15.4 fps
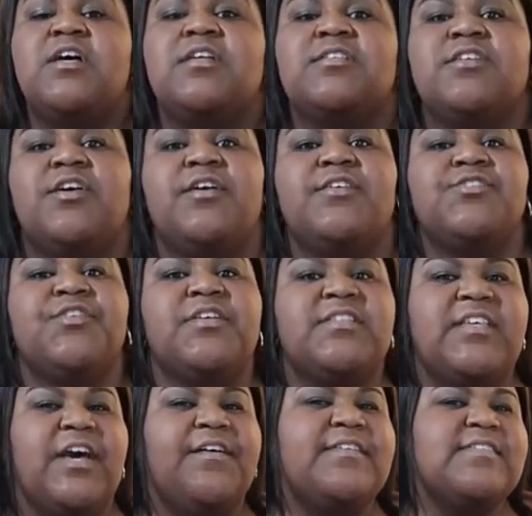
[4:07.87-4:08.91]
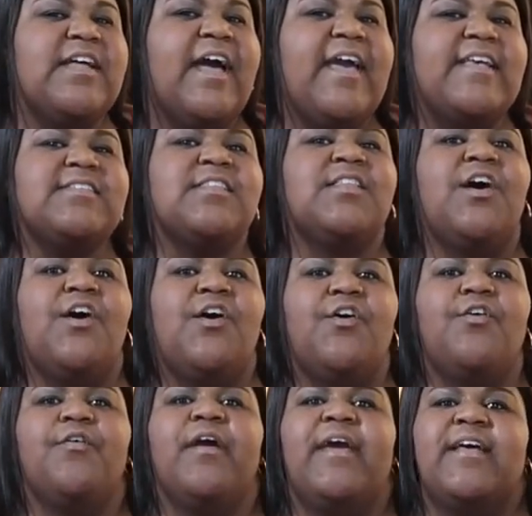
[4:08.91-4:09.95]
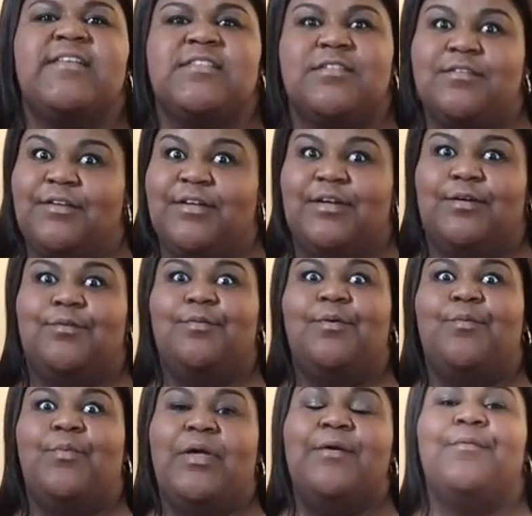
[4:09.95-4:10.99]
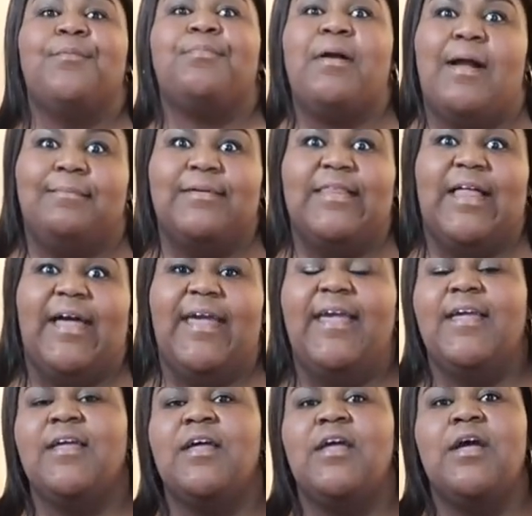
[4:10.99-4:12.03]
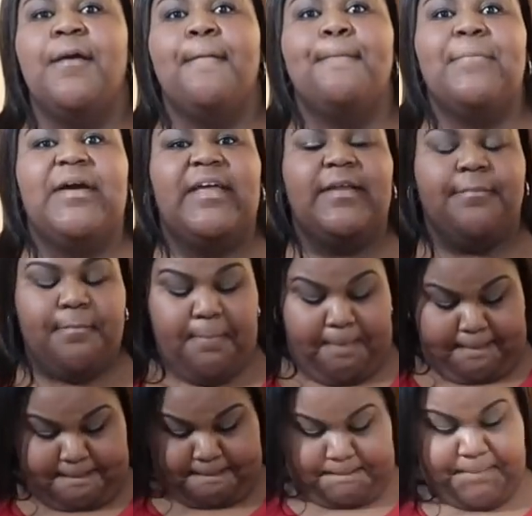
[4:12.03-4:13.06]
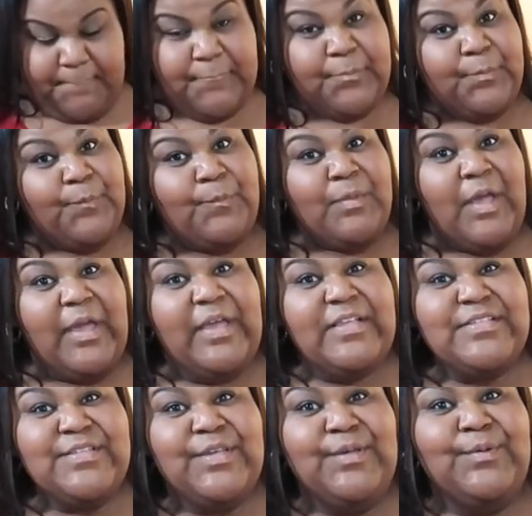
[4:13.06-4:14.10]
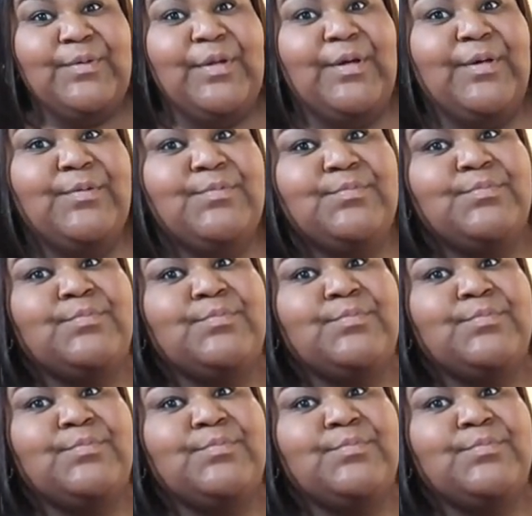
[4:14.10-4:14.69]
So as you can tell, it's not as long as, you know, we would probably like, but it's cute though.